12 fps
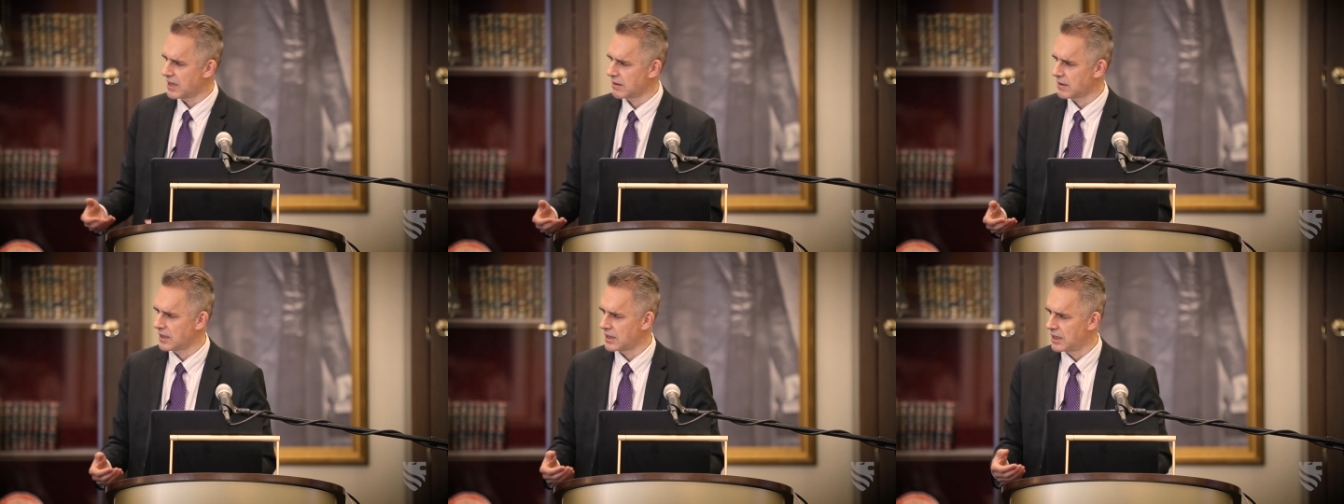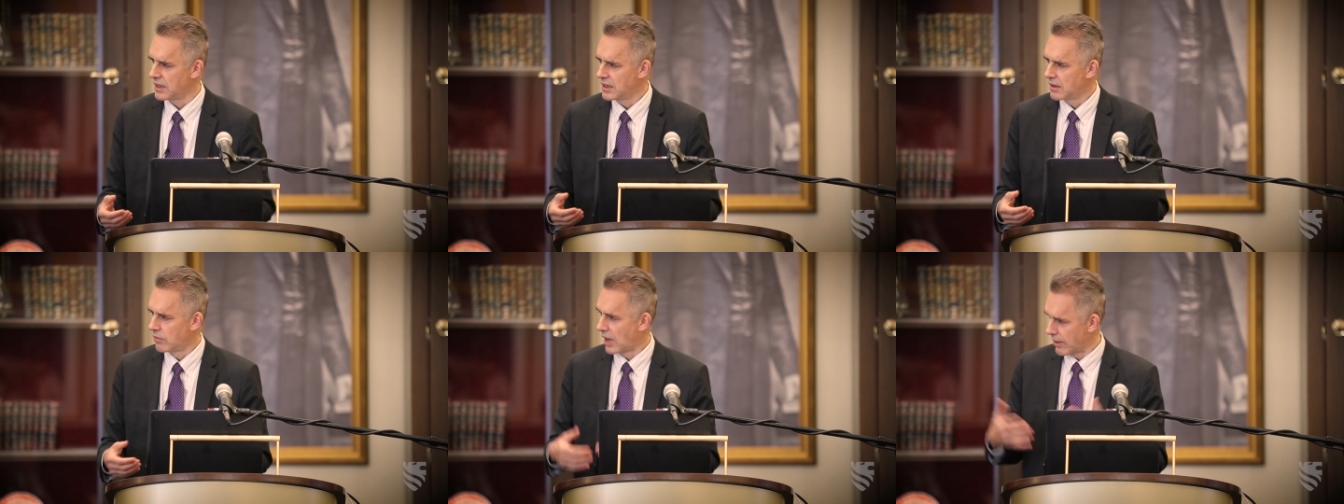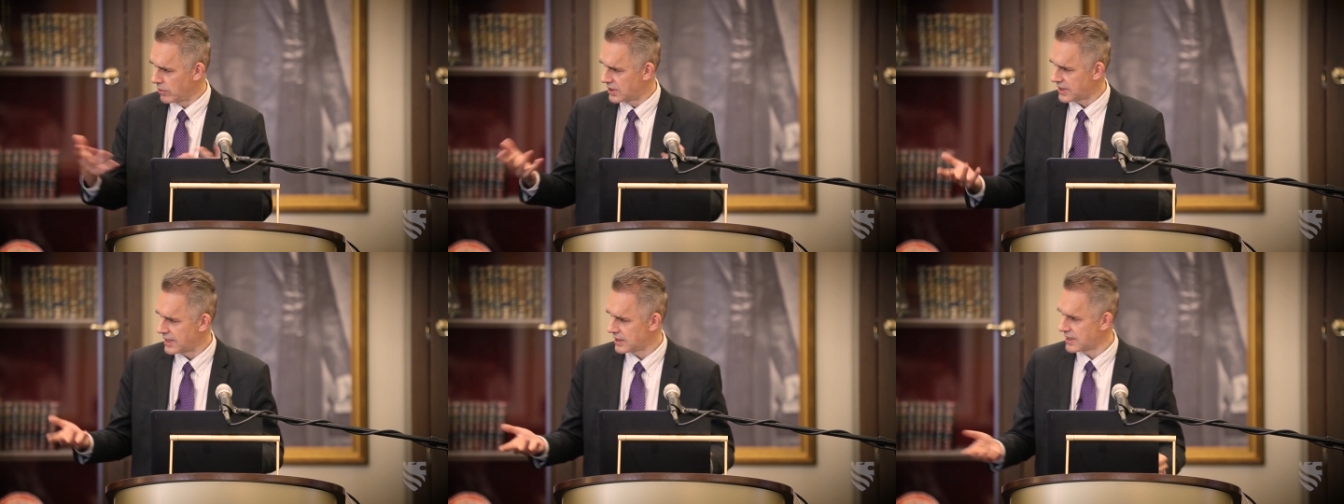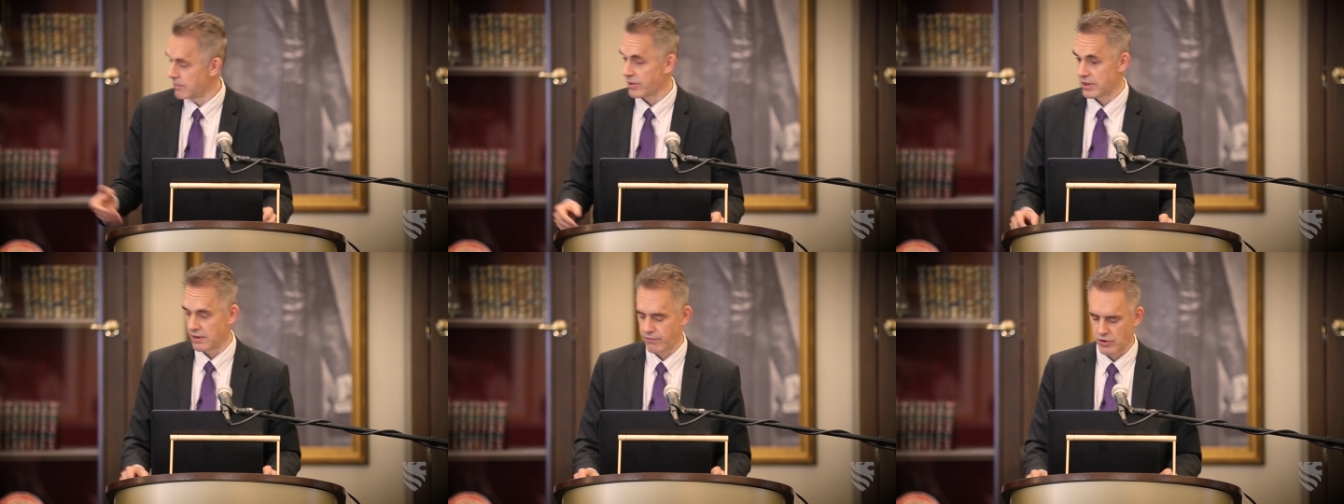other than, I would say,
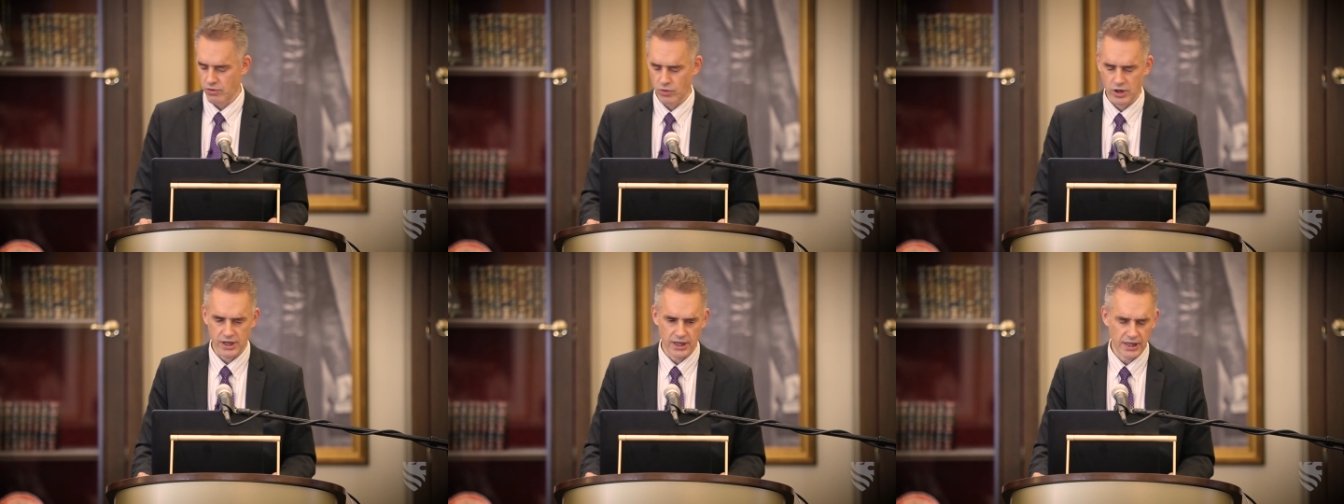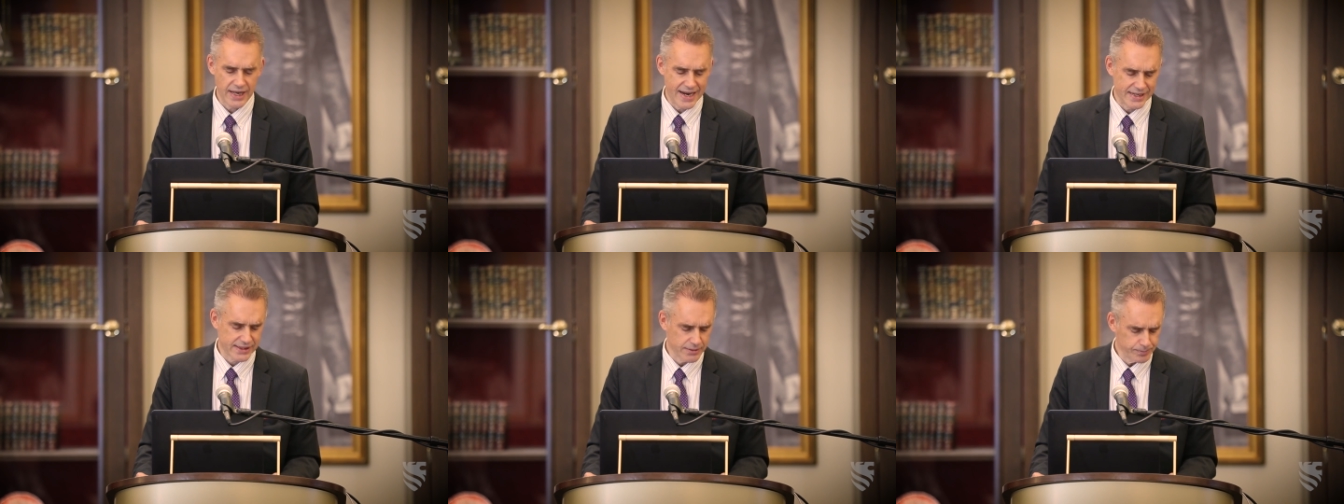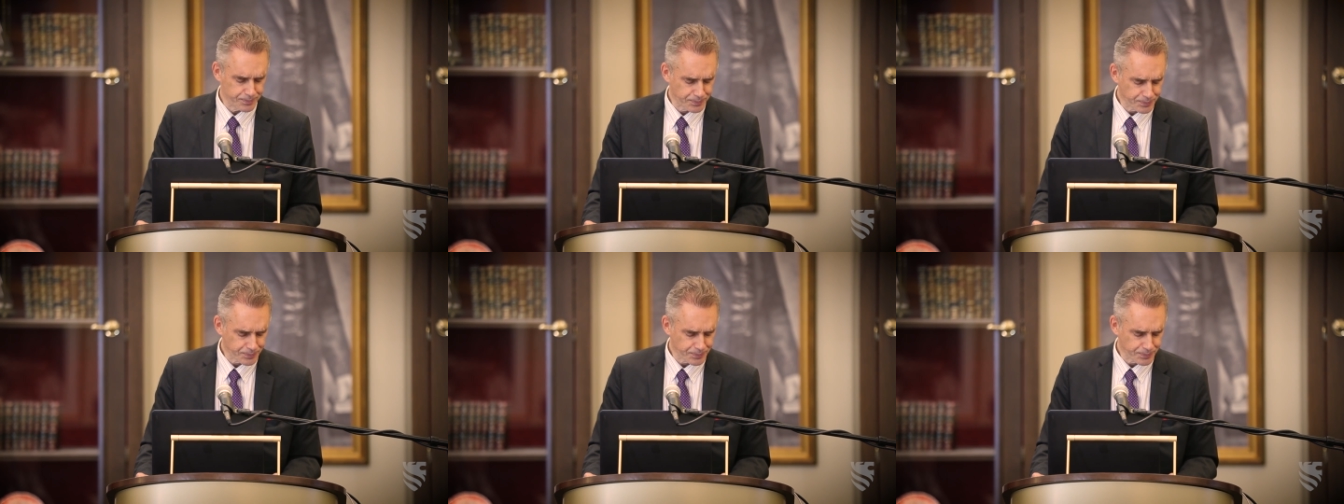sympathy for the working class.